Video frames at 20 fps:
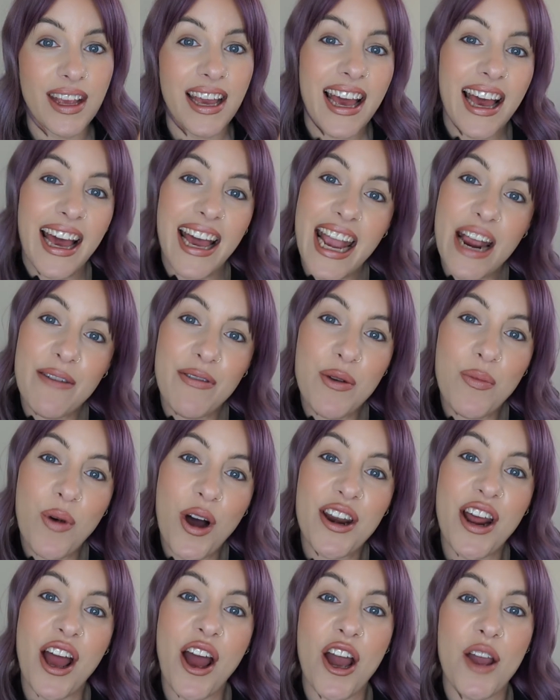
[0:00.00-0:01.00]
Hey
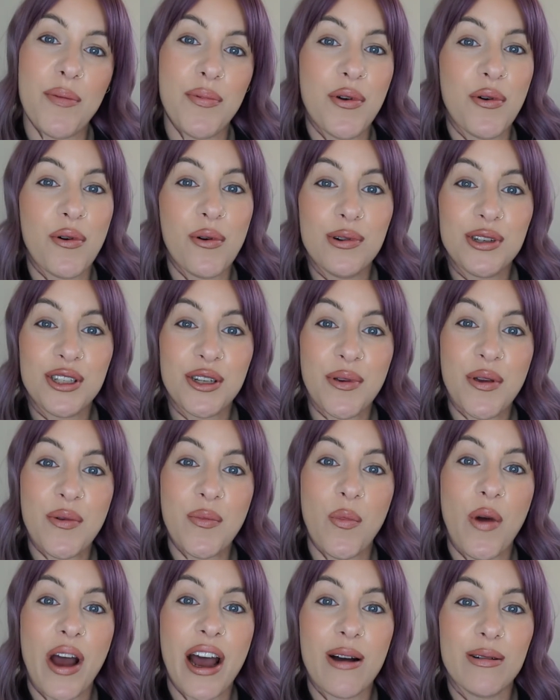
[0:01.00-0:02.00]
everyone, I hope you're all
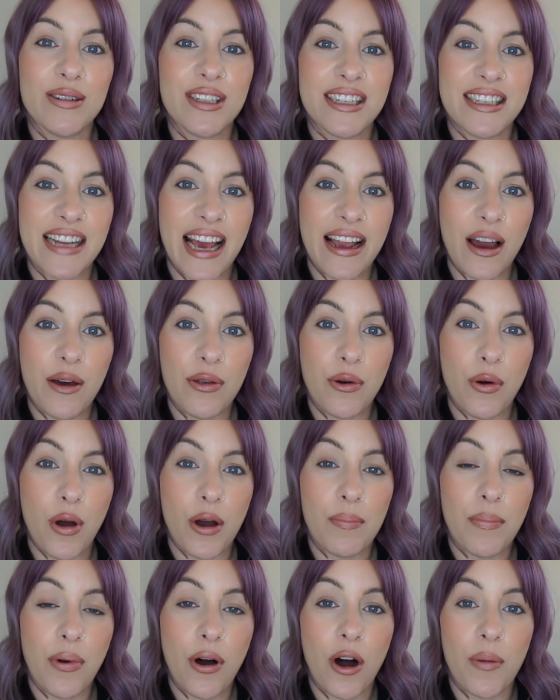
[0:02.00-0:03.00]
doing well. Today I thought
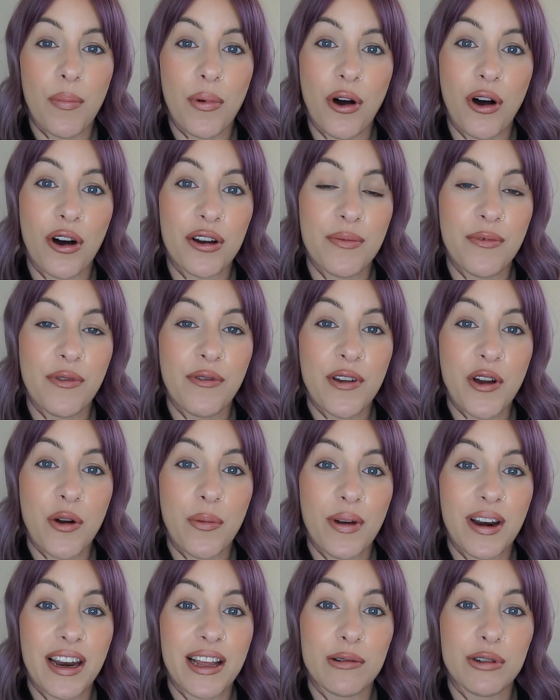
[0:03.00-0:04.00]
I'd pop on and
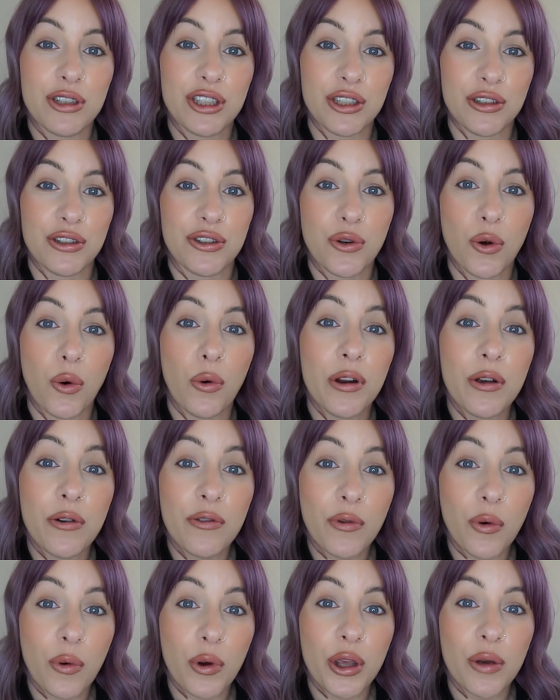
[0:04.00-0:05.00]
film a little tutorial
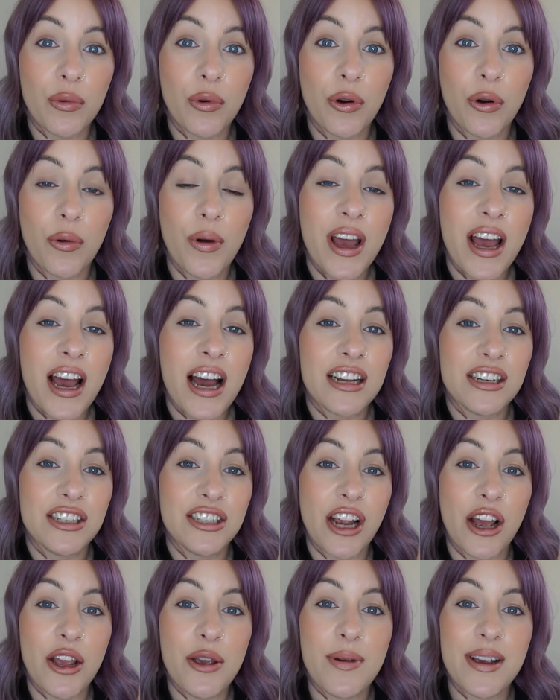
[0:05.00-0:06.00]
for you all and
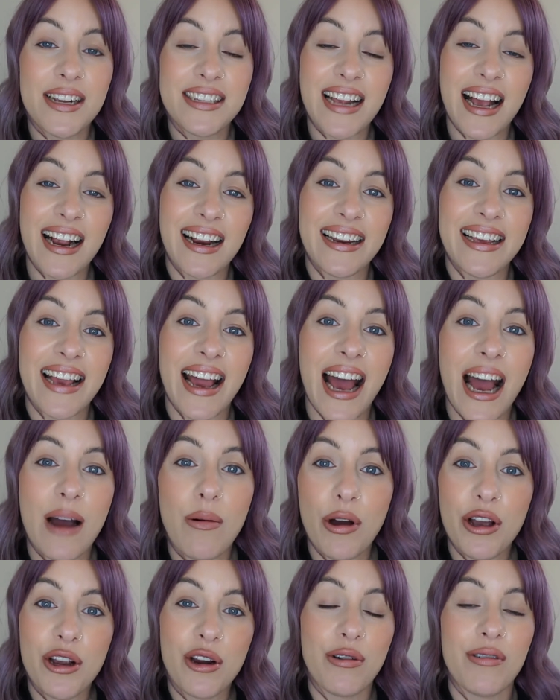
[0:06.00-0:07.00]
show you exactly
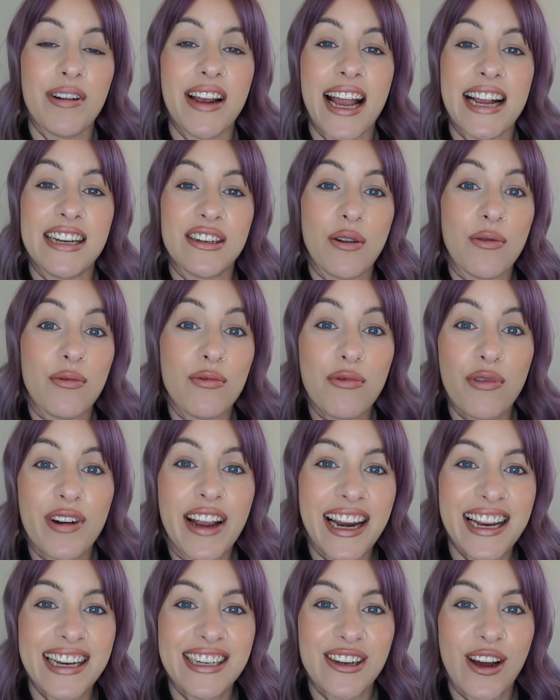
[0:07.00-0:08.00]
how I create a
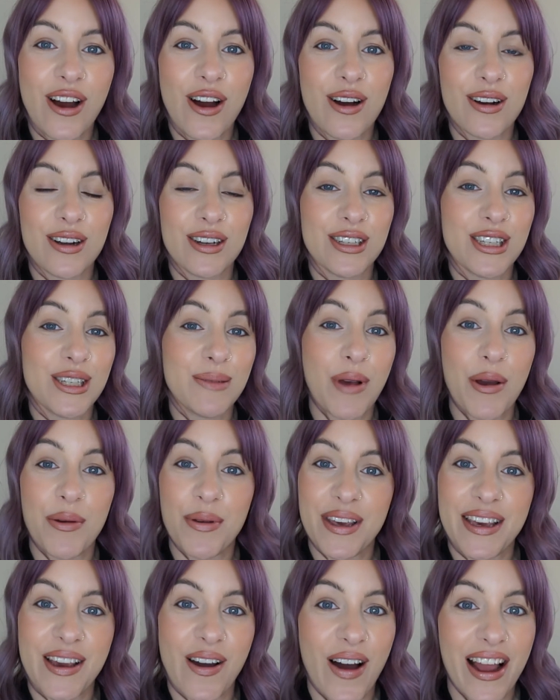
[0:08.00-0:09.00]
really dark
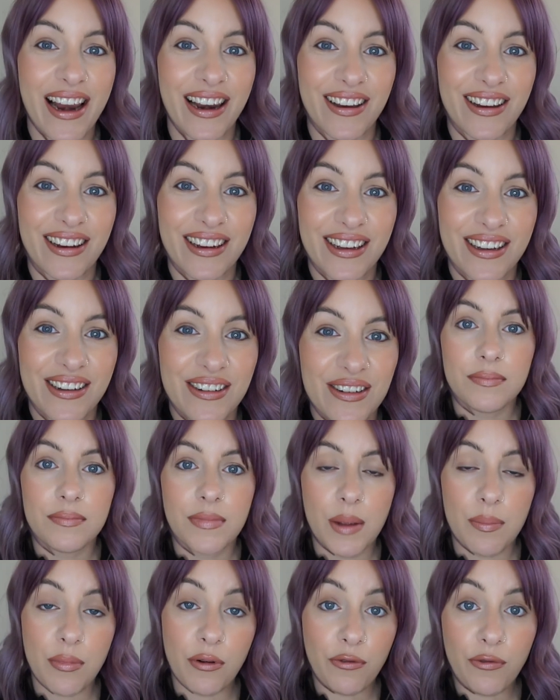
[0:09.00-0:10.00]
smoky eye look.
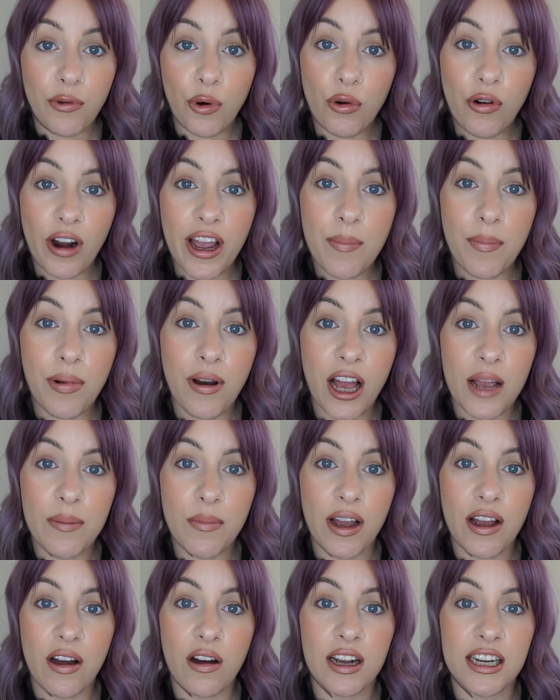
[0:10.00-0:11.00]
Before I apply
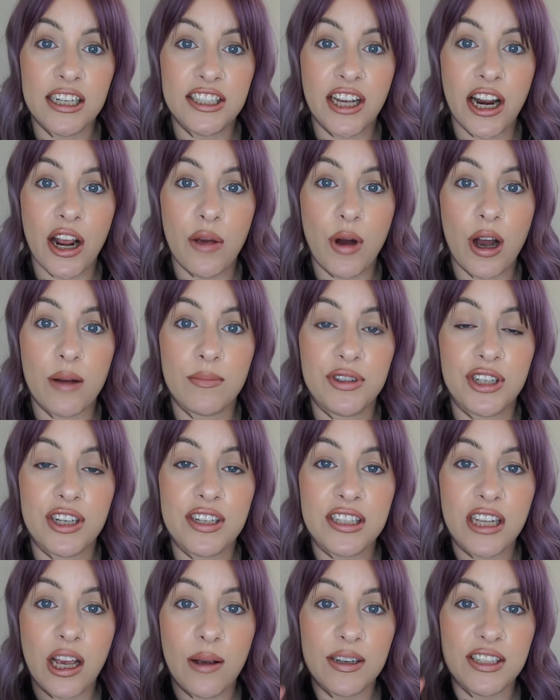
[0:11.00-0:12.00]
my eyeshadow, I'm
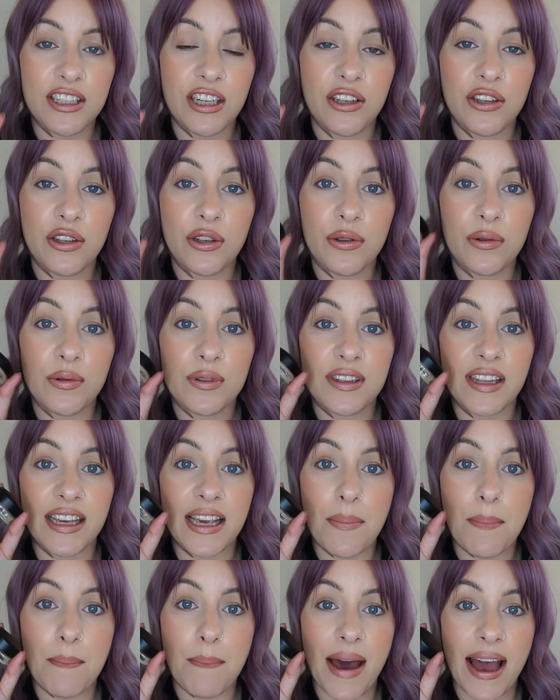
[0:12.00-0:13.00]
just going to use
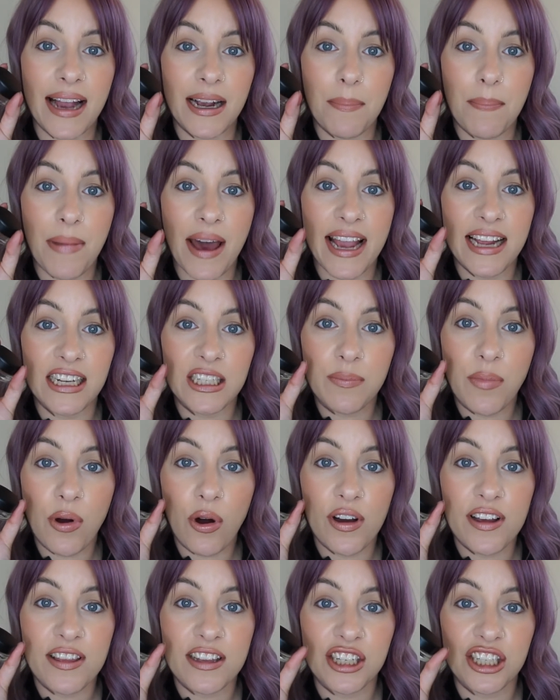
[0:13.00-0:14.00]
the MAC paint
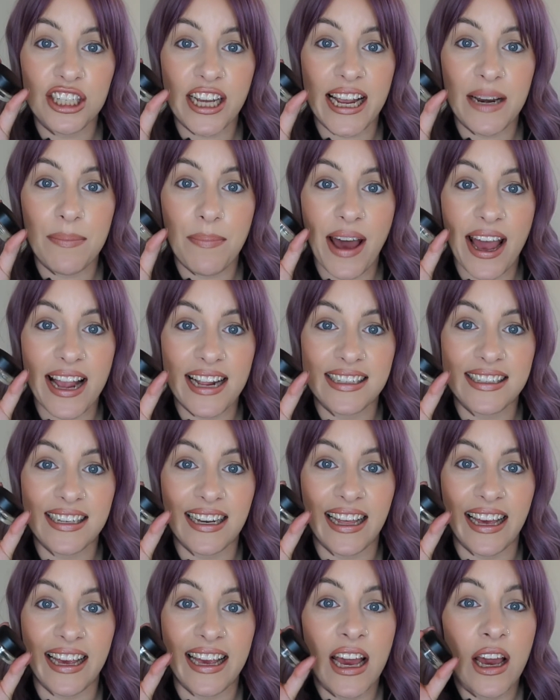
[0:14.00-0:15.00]
pot in the shade
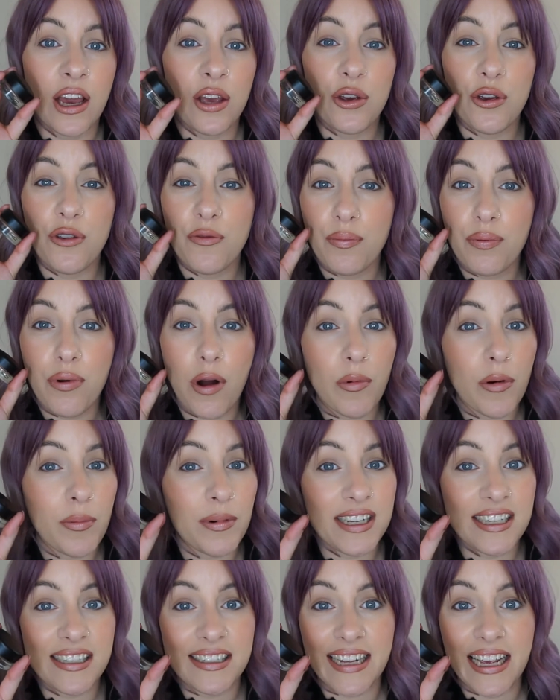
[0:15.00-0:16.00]
Painterly. You've
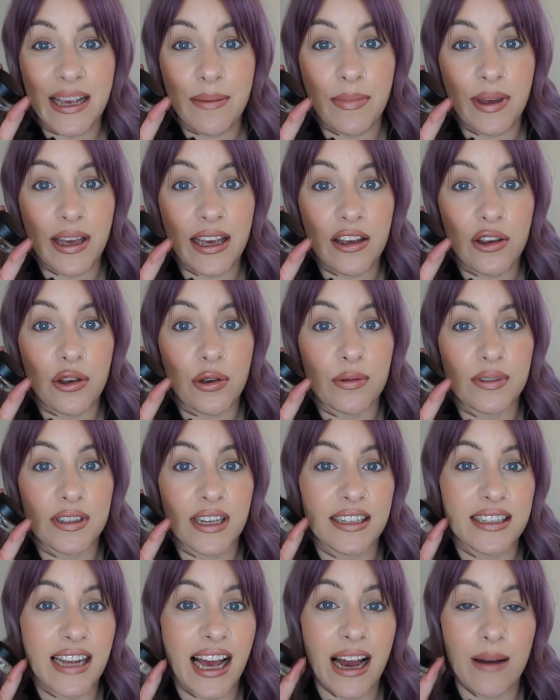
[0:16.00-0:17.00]
probably seen me use
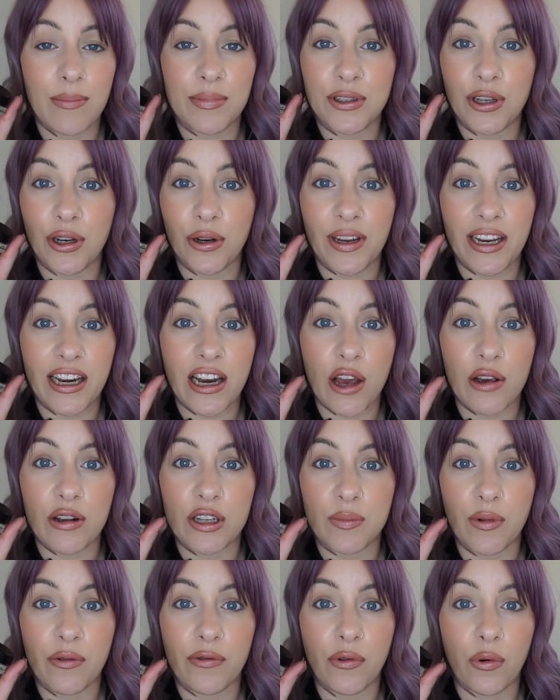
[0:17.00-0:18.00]
this absolutely
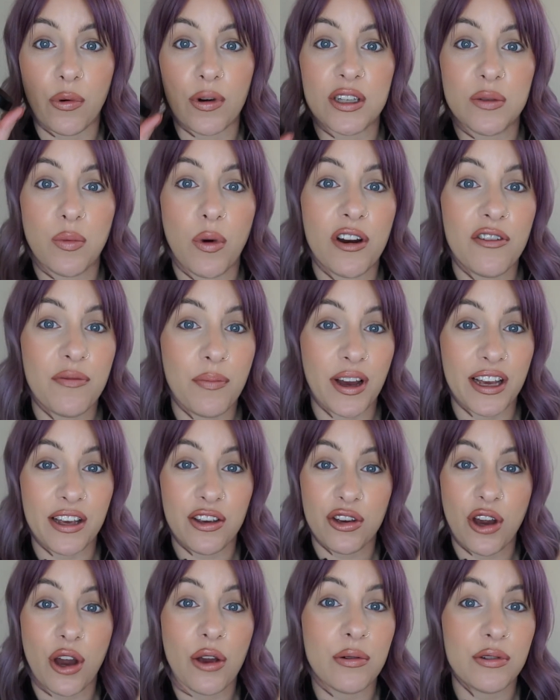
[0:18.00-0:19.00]
loads before. It's one of my
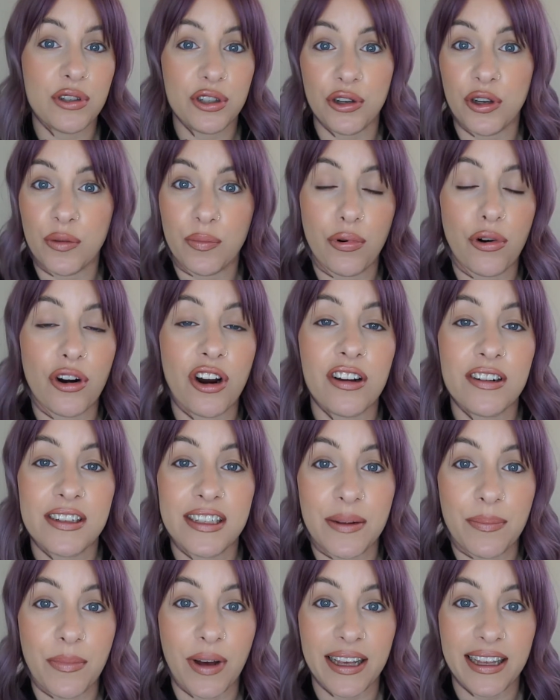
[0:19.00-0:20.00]
go-to products
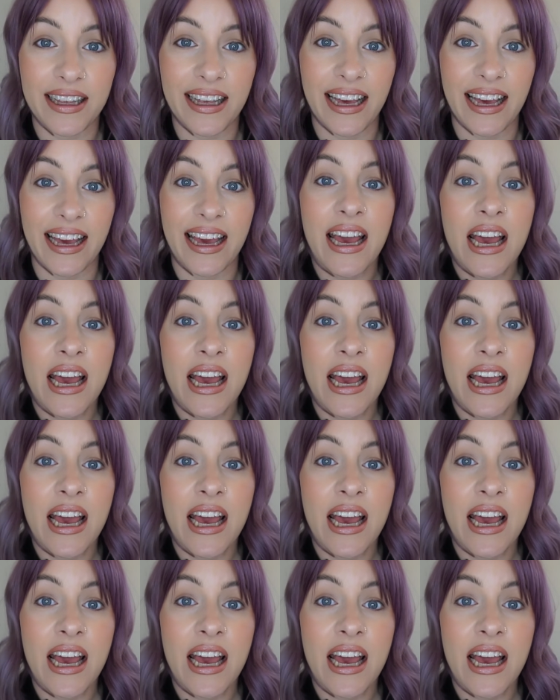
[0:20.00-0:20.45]
in my kit